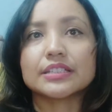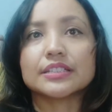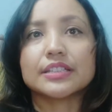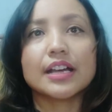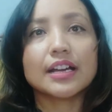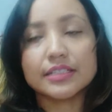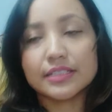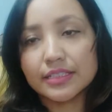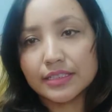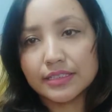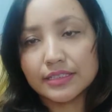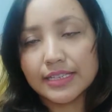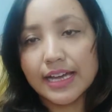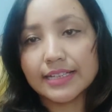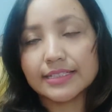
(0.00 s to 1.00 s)

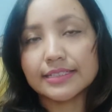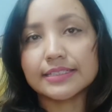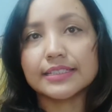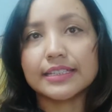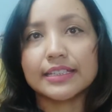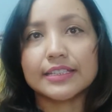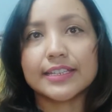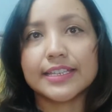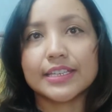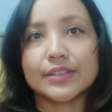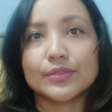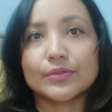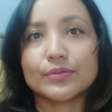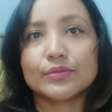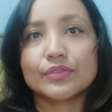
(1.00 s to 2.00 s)
darken
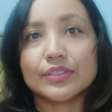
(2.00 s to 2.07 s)
into